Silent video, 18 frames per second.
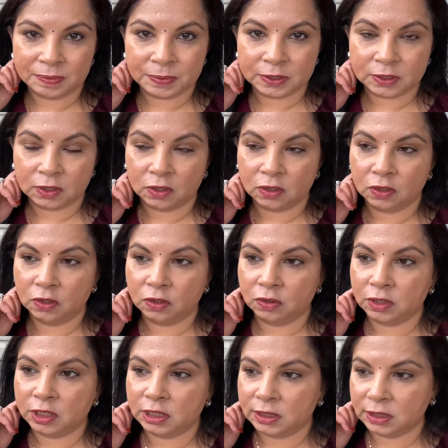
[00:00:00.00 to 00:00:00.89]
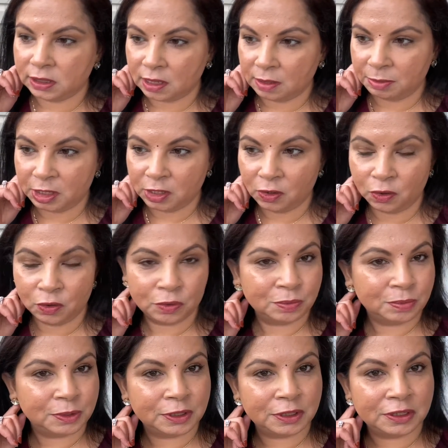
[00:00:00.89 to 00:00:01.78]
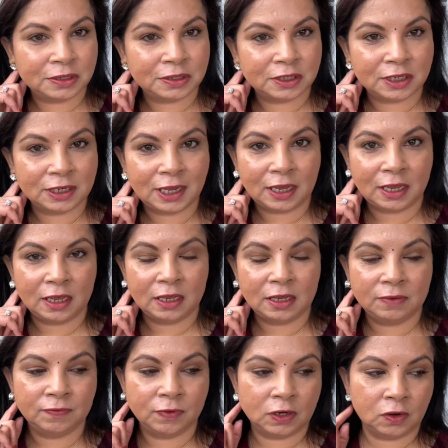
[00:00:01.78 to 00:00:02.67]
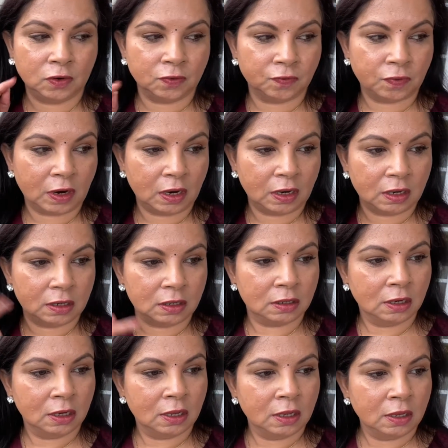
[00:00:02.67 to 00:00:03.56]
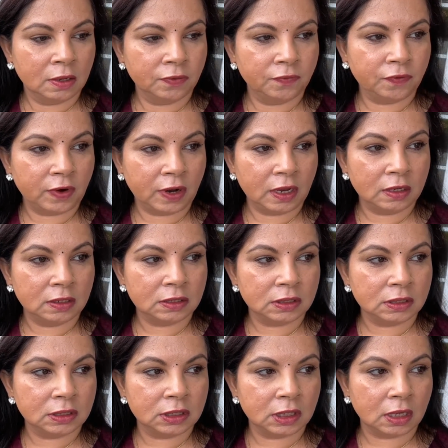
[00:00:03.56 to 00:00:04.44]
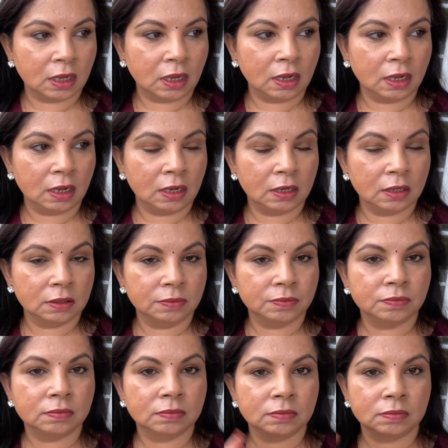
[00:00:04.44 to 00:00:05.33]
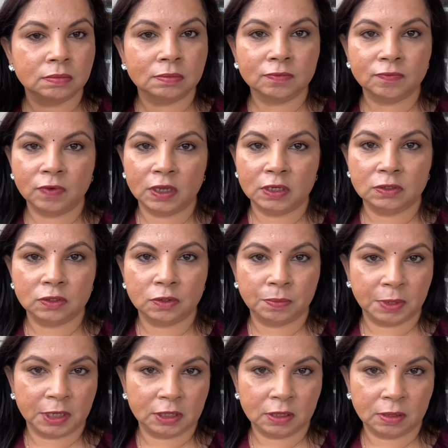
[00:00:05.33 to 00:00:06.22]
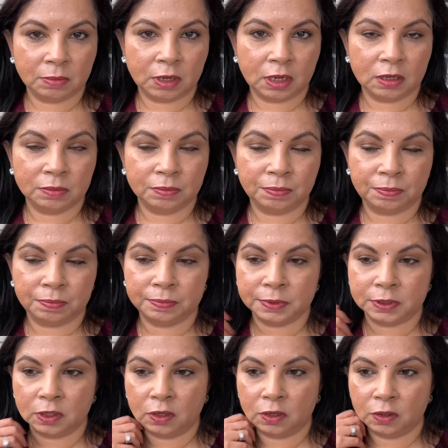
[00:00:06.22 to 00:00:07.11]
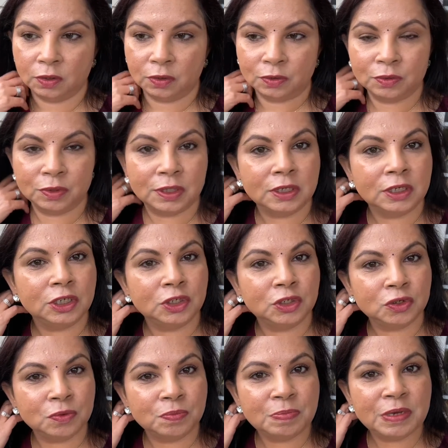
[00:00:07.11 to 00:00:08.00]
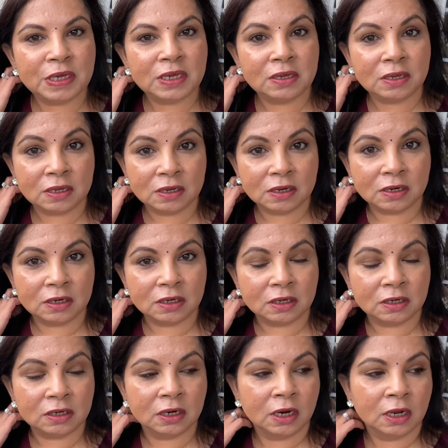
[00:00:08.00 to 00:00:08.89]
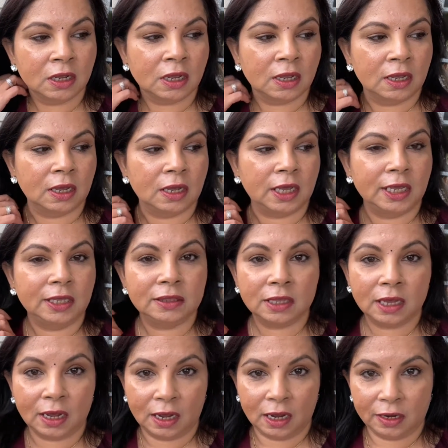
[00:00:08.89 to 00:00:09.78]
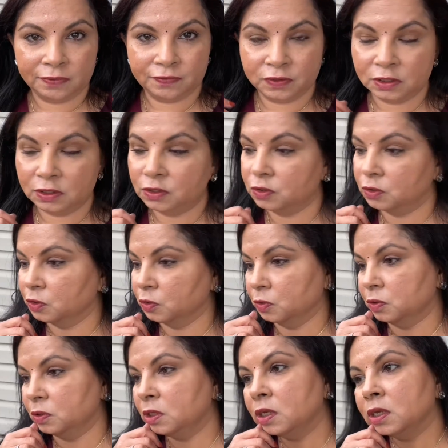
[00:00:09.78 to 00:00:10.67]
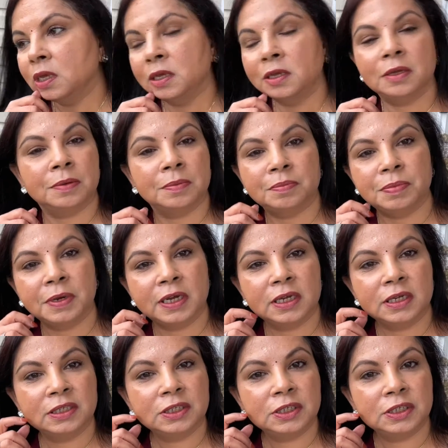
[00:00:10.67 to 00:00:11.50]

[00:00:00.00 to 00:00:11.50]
so he's coming home today. One of our friend went to pick them up, so he should be here in the afternoon. But